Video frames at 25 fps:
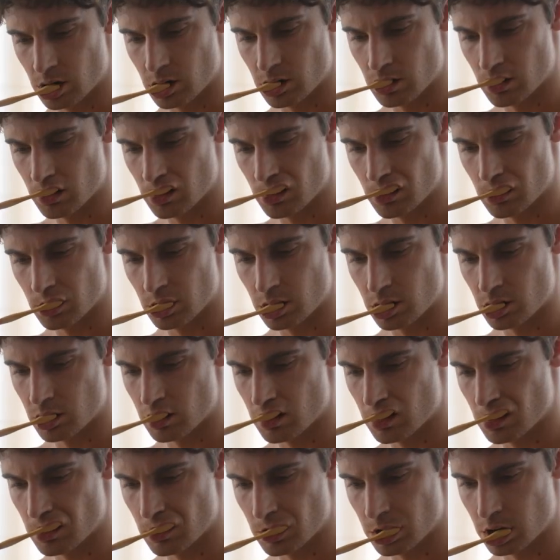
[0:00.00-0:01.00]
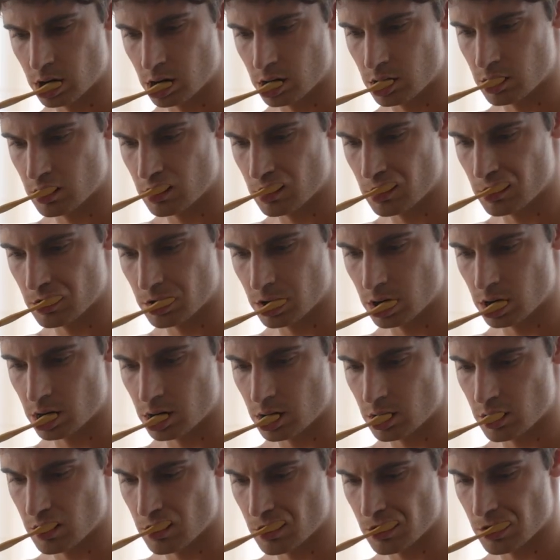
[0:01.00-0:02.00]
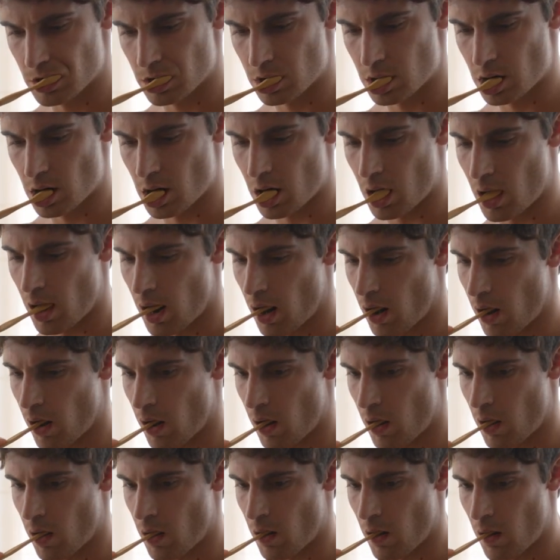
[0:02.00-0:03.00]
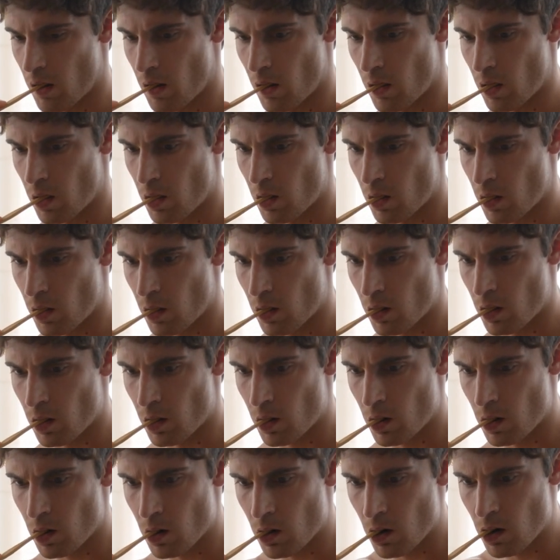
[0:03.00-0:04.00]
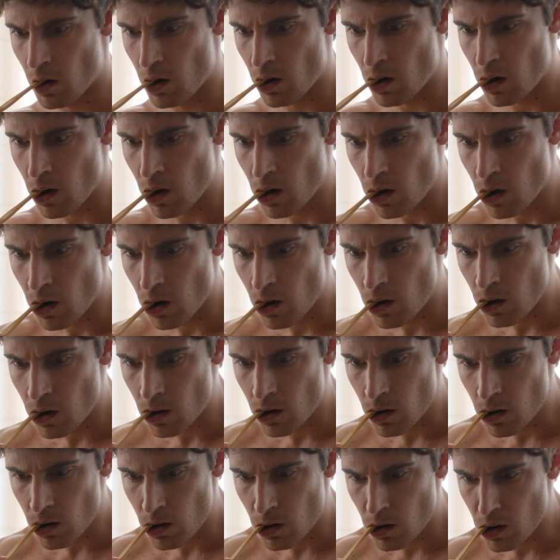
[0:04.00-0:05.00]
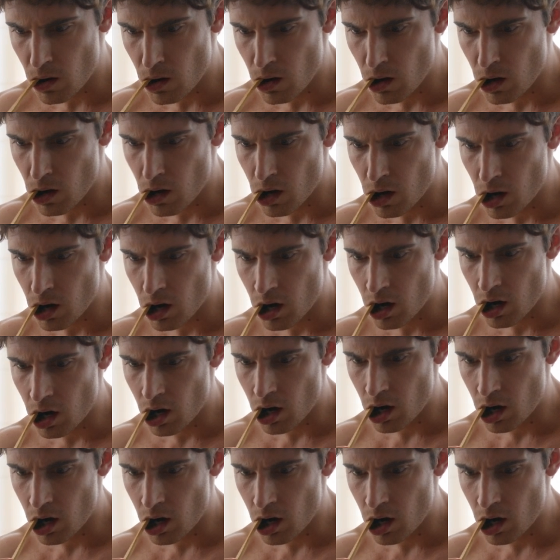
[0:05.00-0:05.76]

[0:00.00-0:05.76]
actively know it, but you're watching this video because you anticipate a payoff.